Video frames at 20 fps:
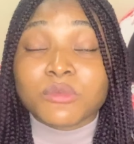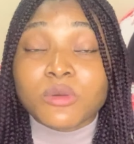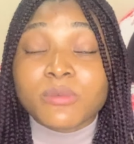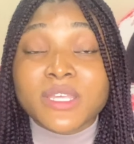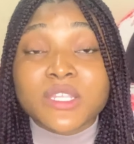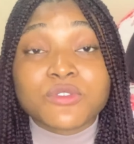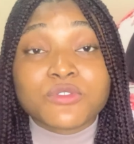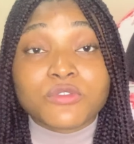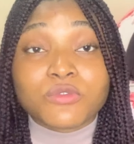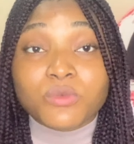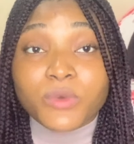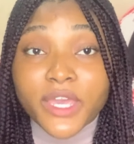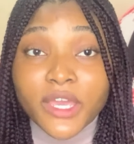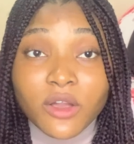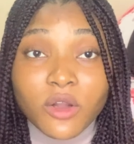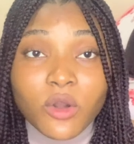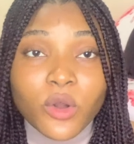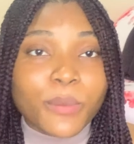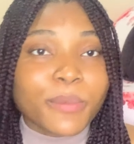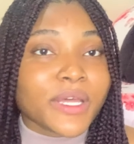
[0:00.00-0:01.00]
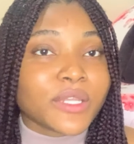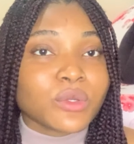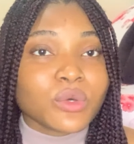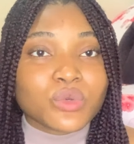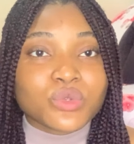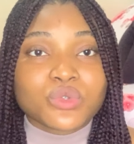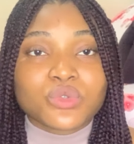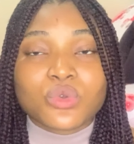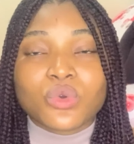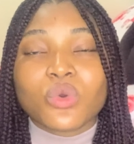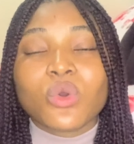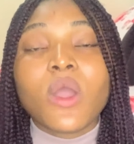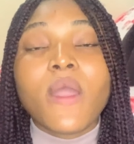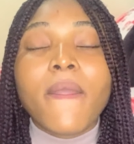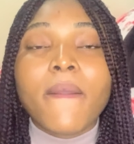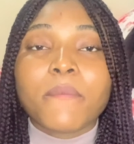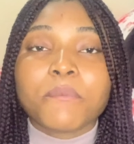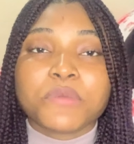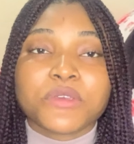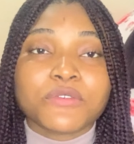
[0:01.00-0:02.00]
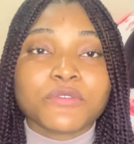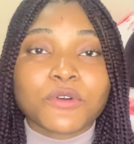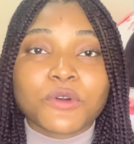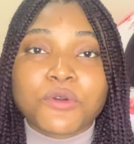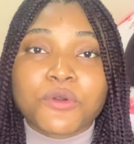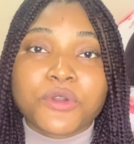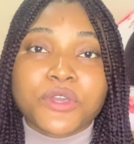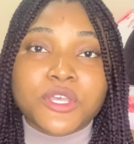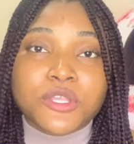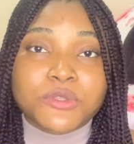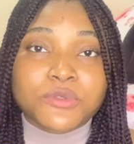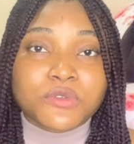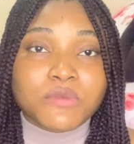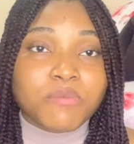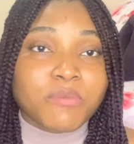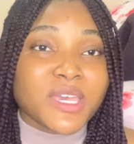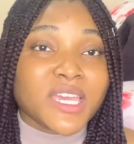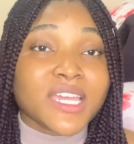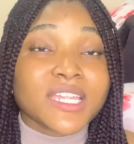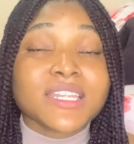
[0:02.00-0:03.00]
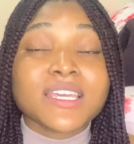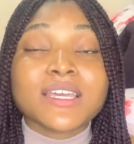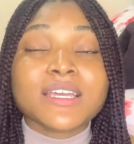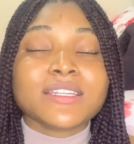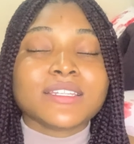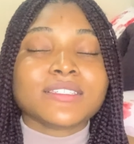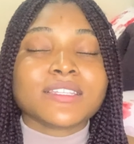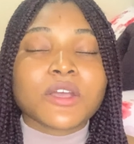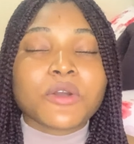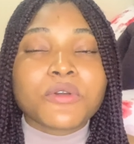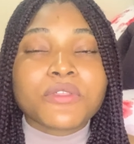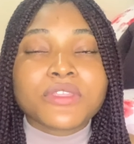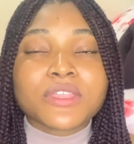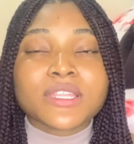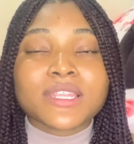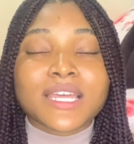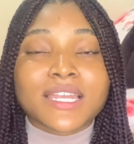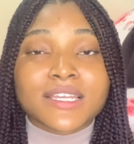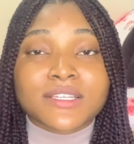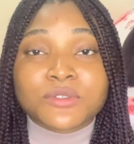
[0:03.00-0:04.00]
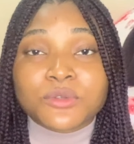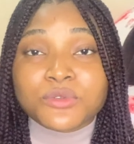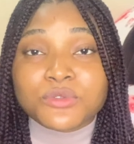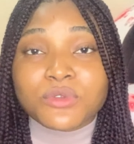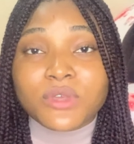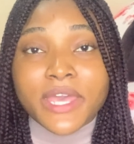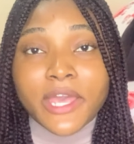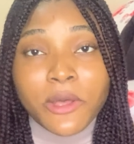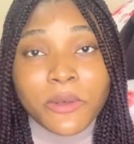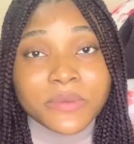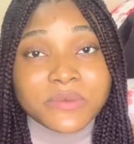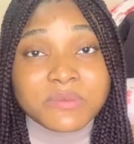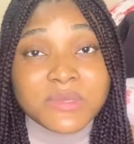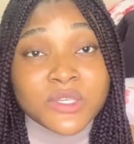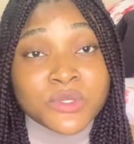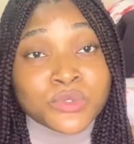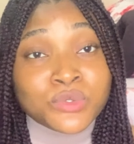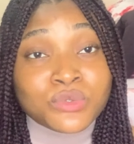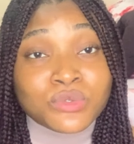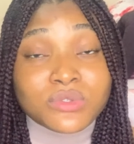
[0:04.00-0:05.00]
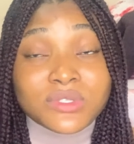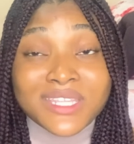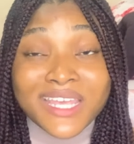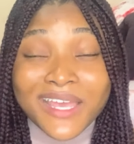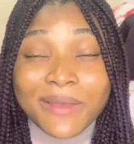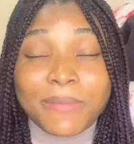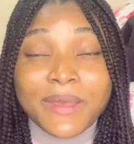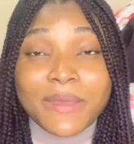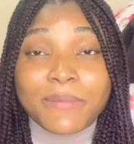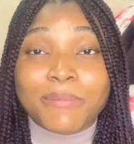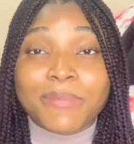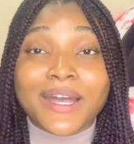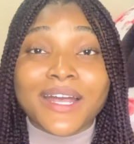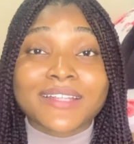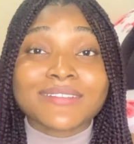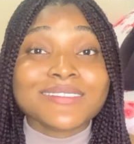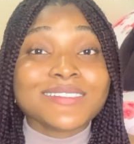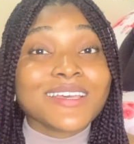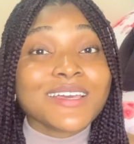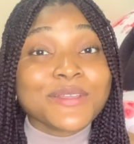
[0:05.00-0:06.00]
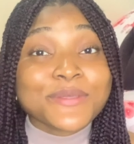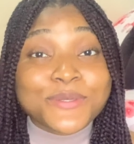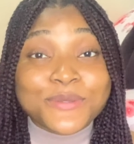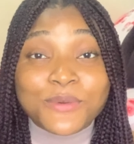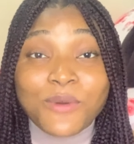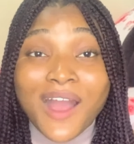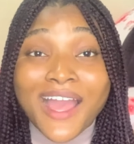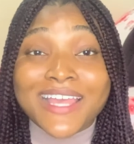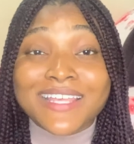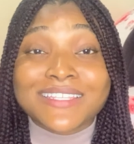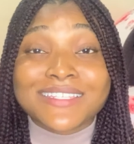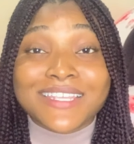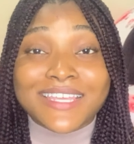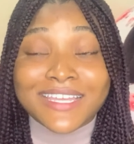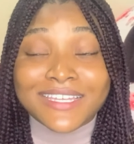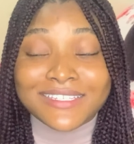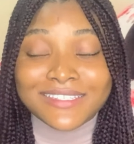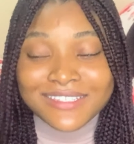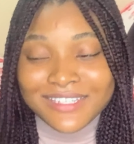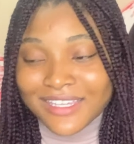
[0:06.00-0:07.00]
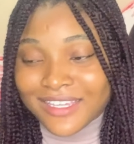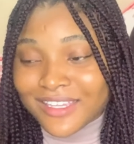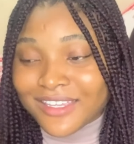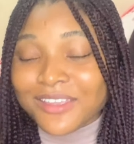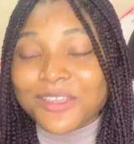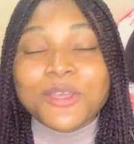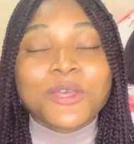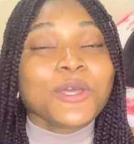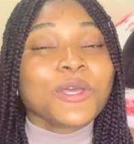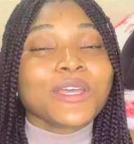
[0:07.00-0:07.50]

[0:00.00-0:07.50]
moment you wake up and also before going to bed. The second thing that has also helped me is to take my bath twice a day.